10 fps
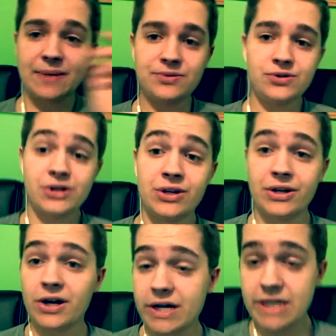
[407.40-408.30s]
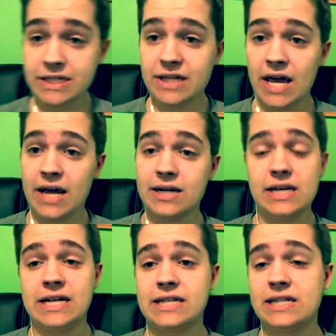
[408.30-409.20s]
absolutely hilarious, and
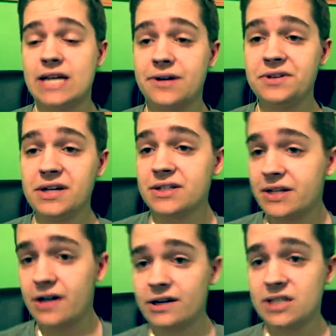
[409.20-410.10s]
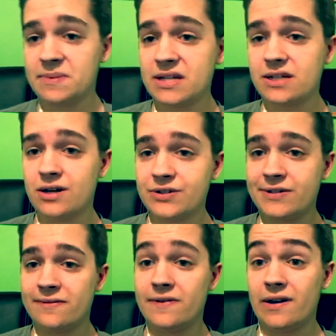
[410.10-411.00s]
it's not only hilarious, but it's
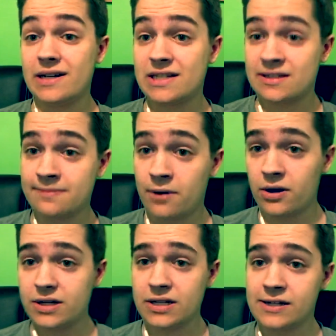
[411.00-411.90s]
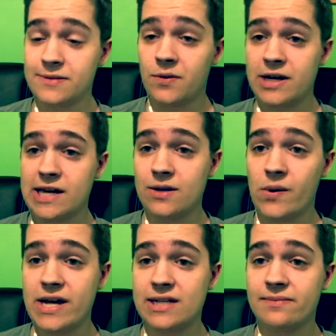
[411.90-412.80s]
also very smart in the way, in the
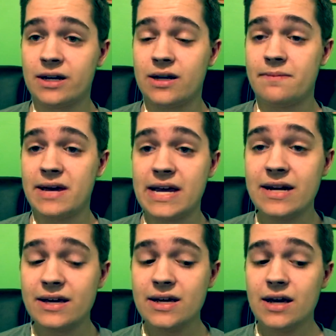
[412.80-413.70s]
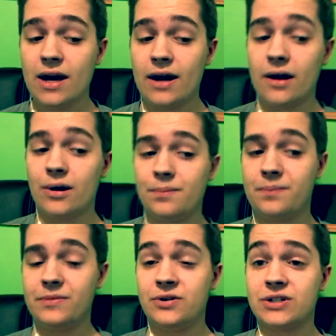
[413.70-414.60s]
way it's uh, made.
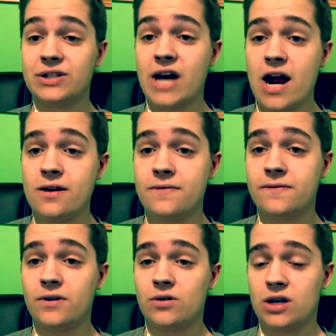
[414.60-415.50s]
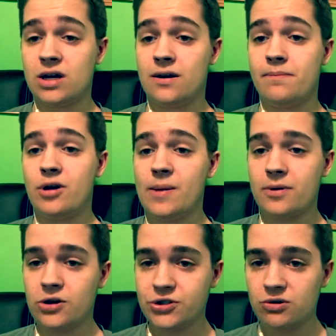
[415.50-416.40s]
Um, there's a lot of uh, pop
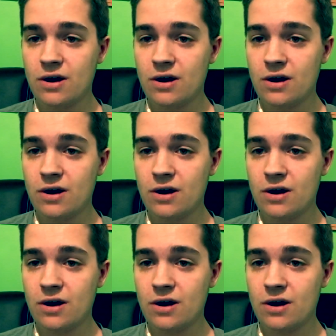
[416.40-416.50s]
culture